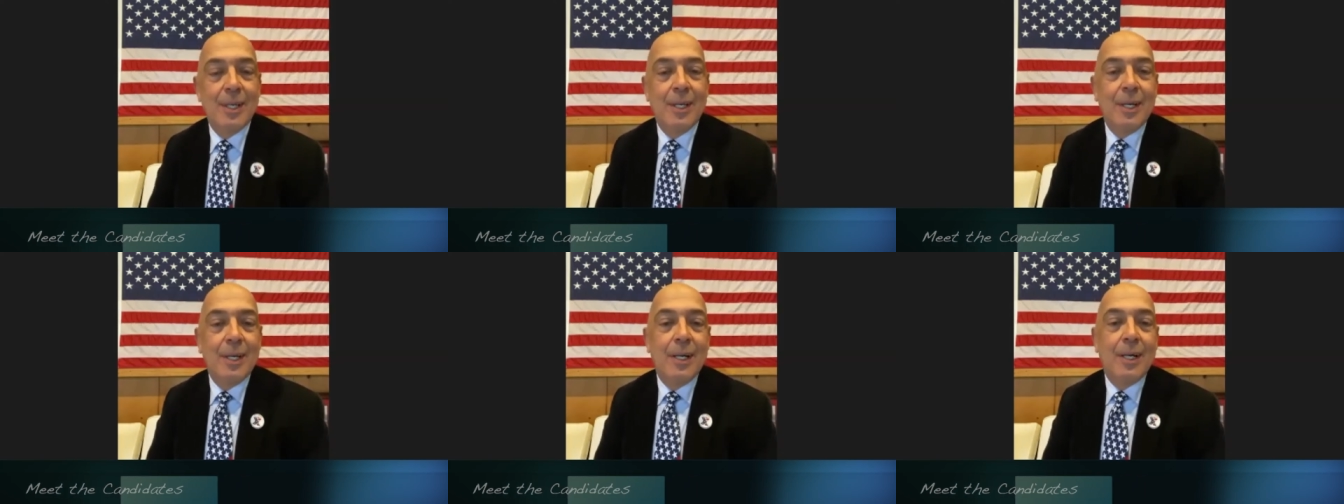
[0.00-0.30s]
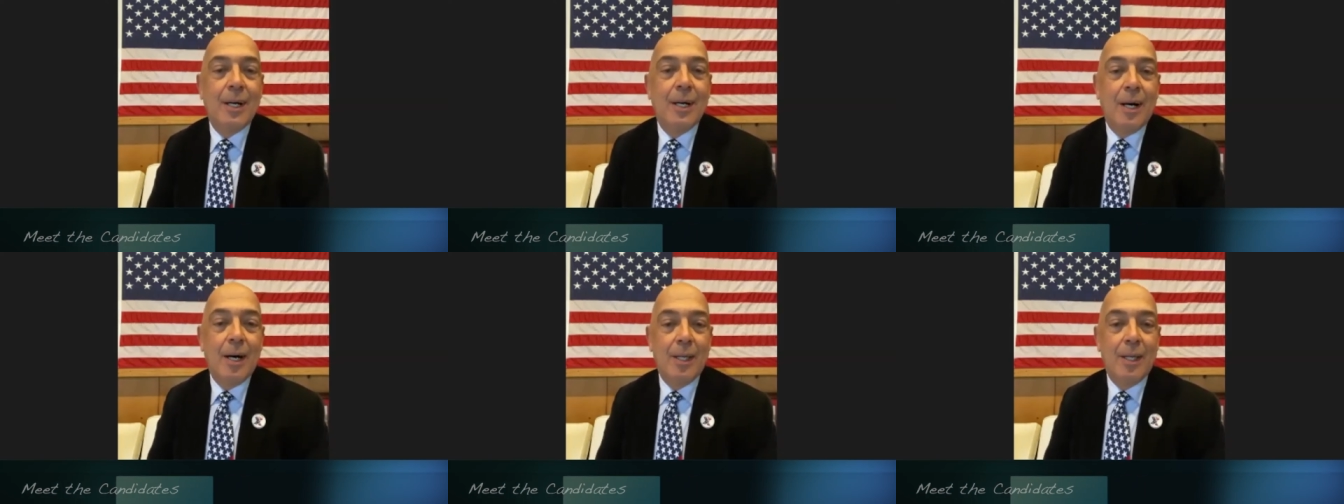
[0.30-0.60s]

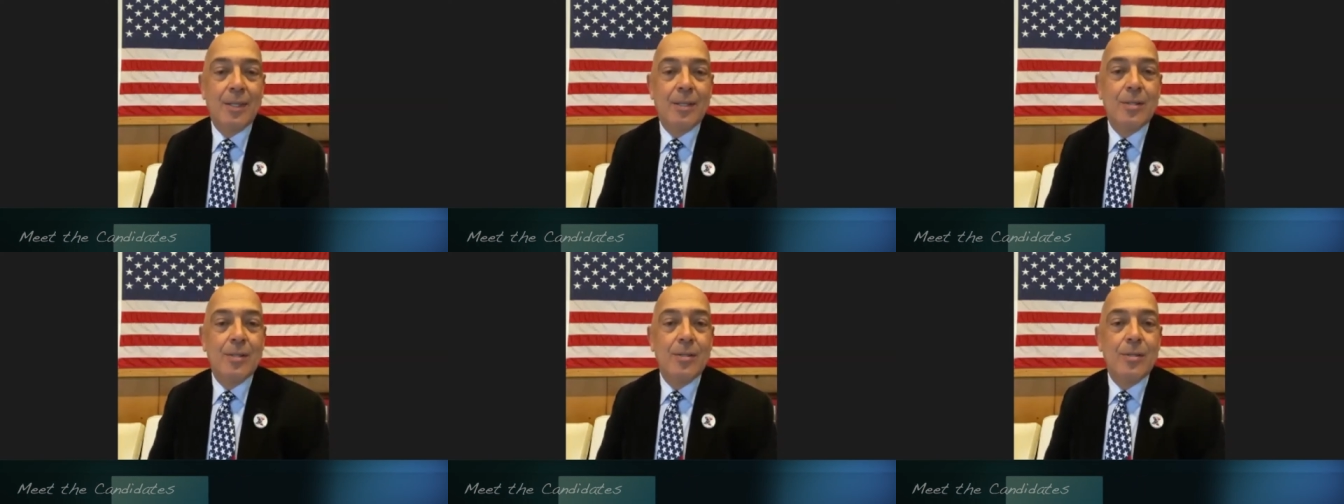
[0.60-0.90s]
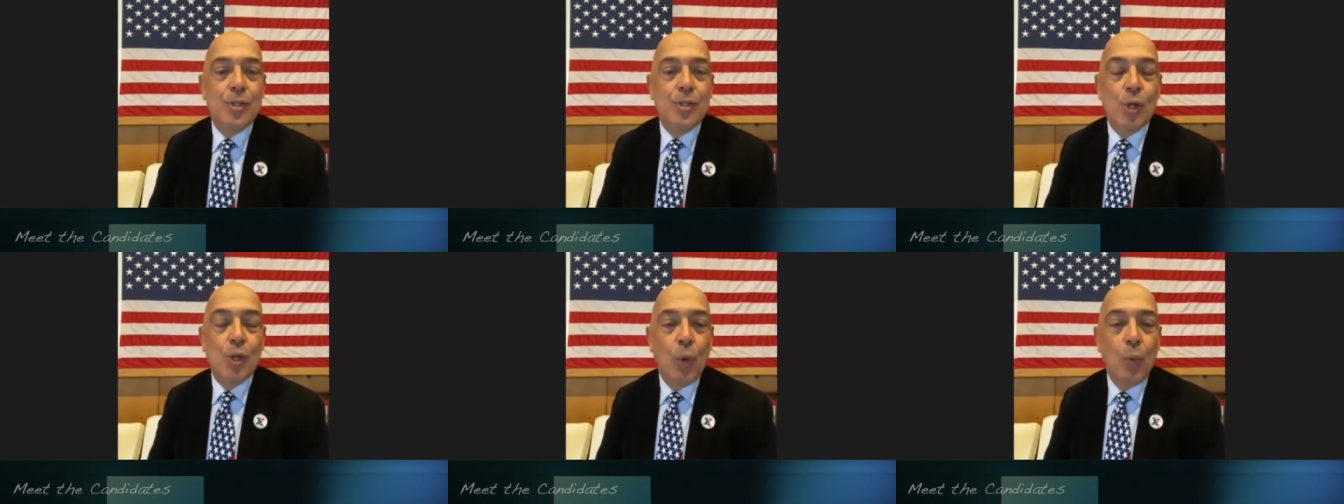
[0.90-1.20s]
Uh,
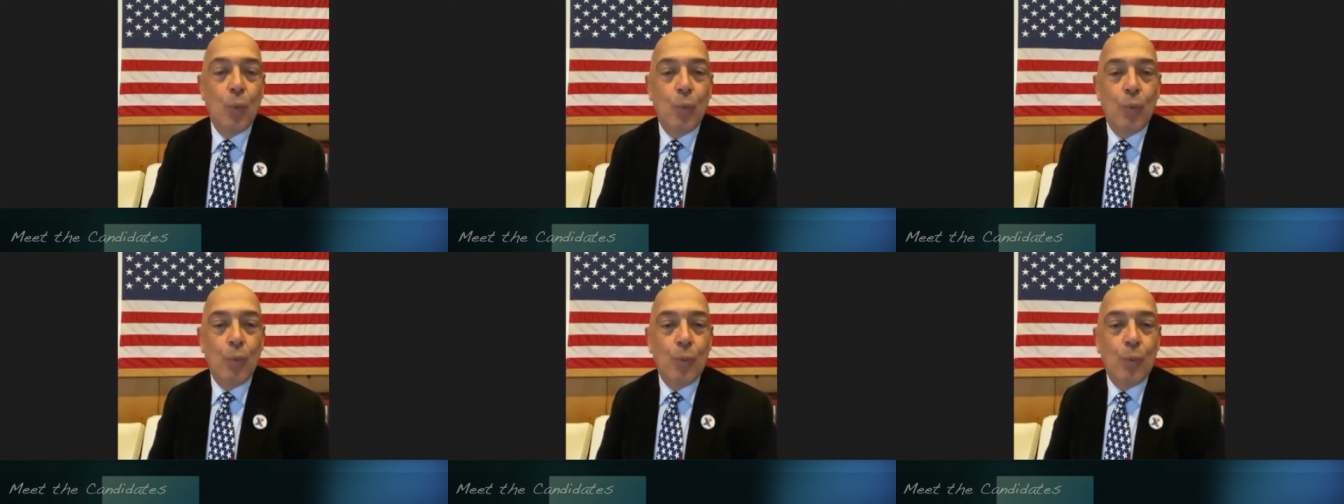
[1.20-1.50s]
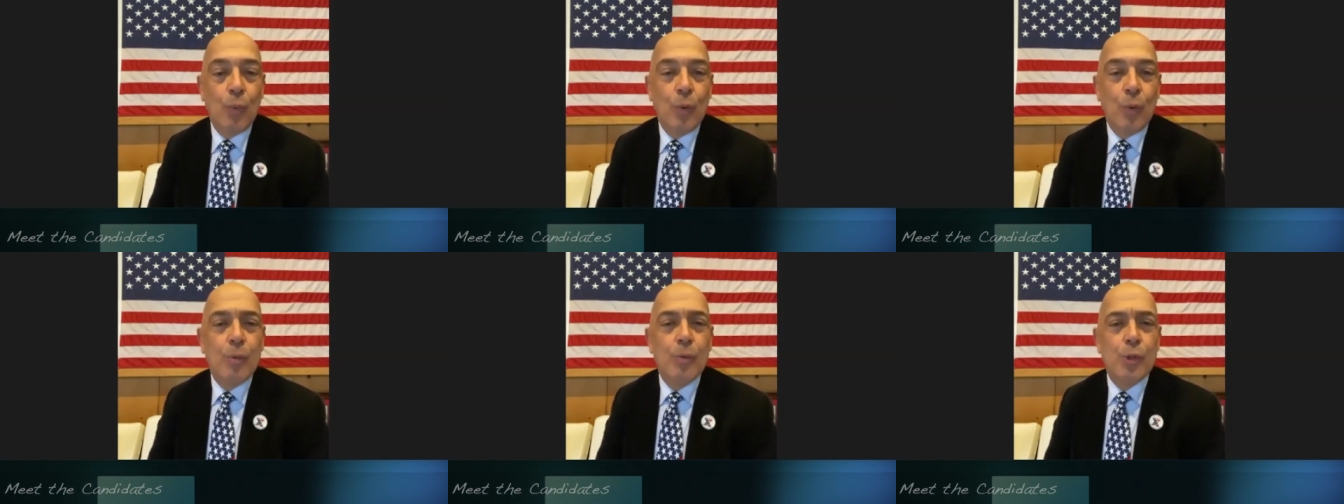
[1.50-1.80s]
so,
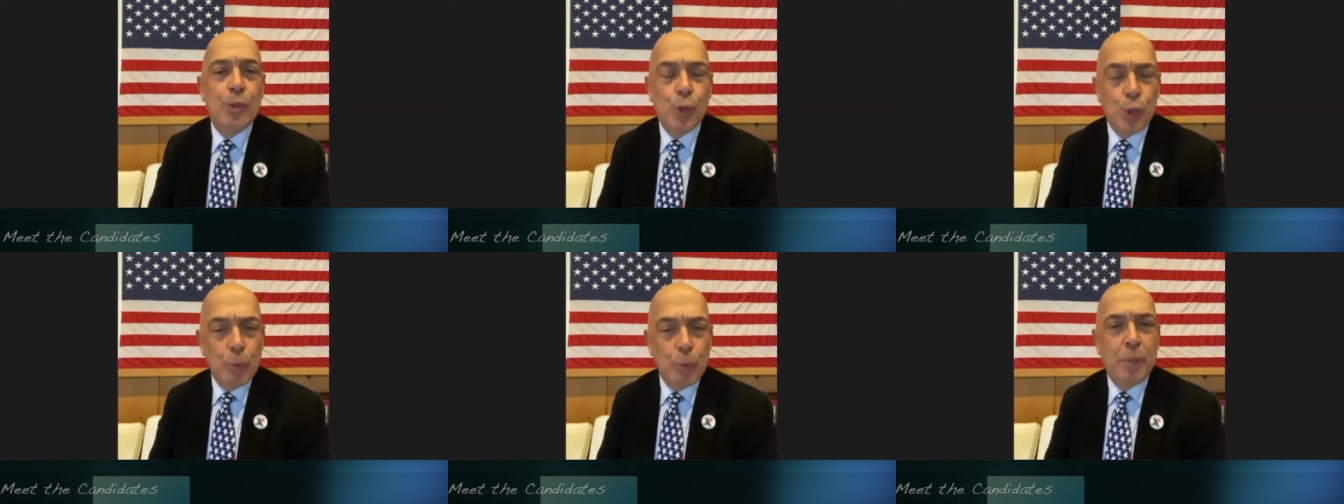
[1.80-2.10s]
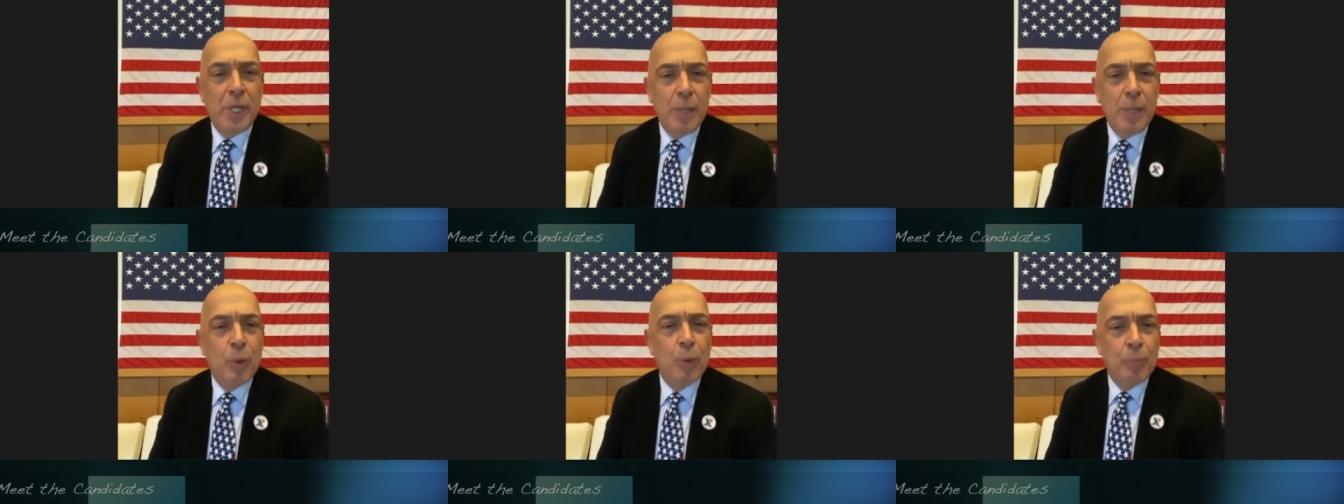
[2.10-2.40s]
should
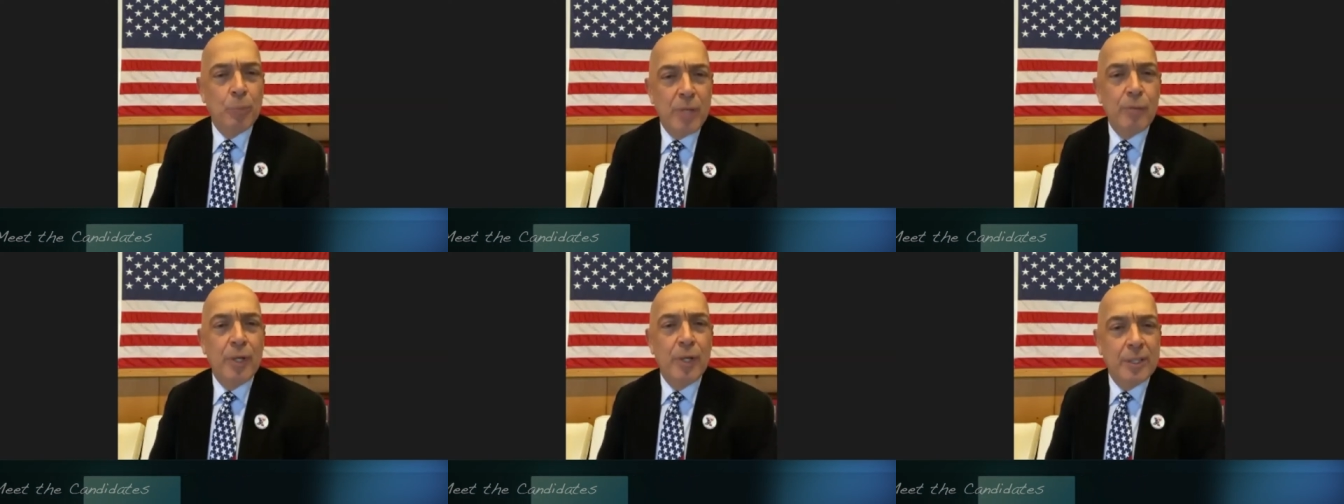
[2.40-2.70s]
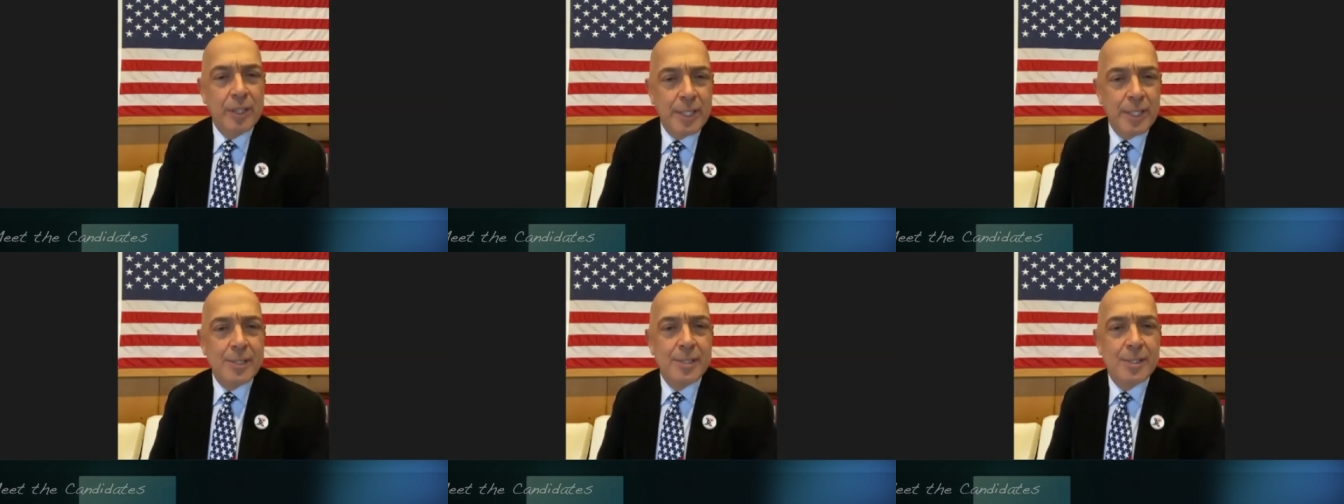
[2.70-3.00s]
people be
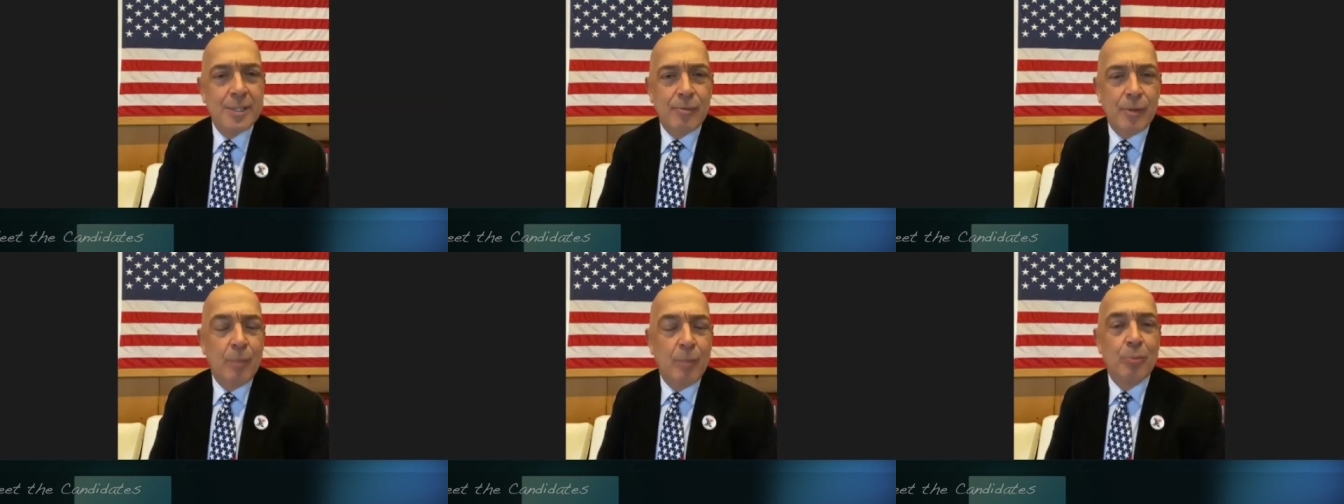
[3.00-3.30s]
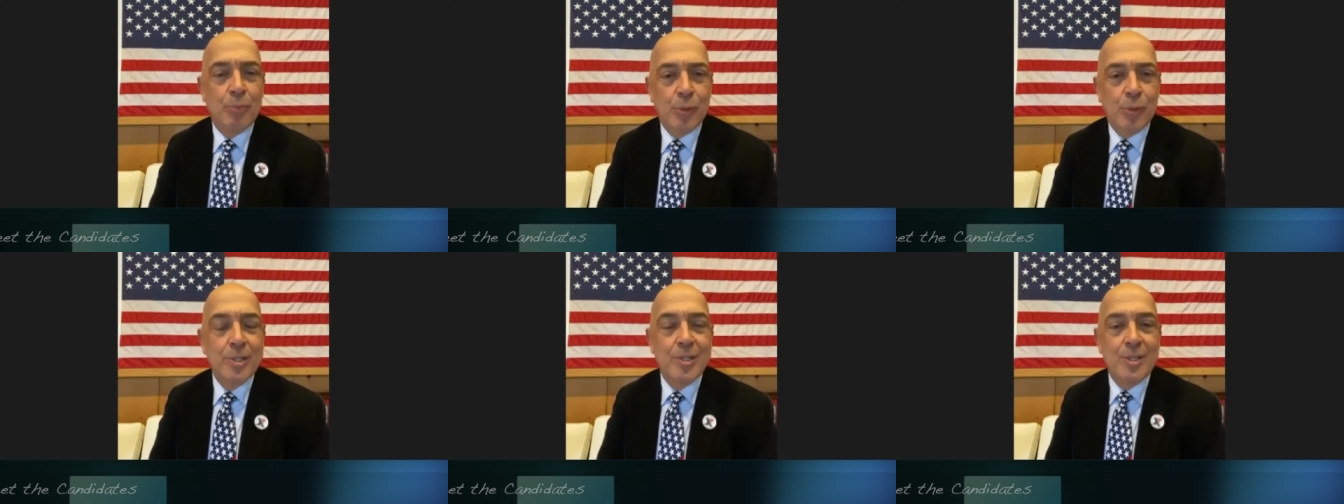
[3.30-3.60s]
released from
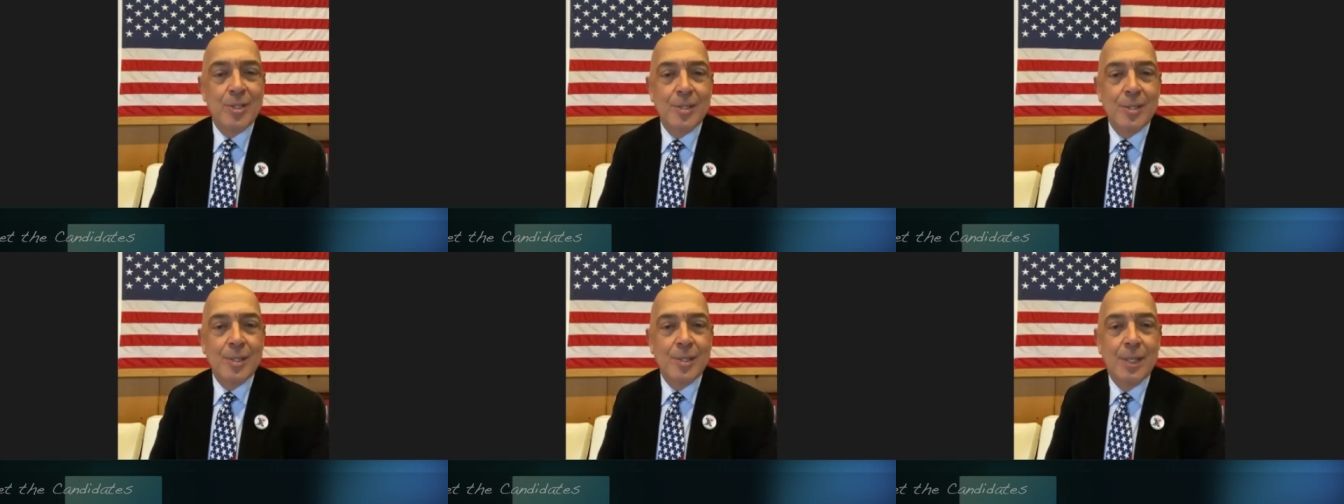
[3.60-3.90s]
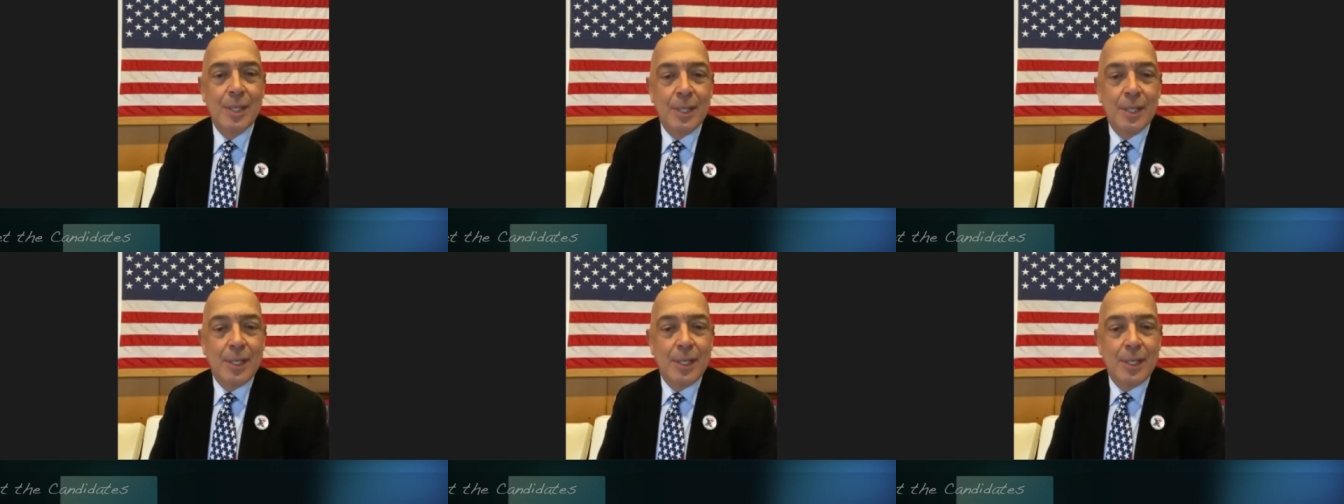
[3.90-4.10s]
prison,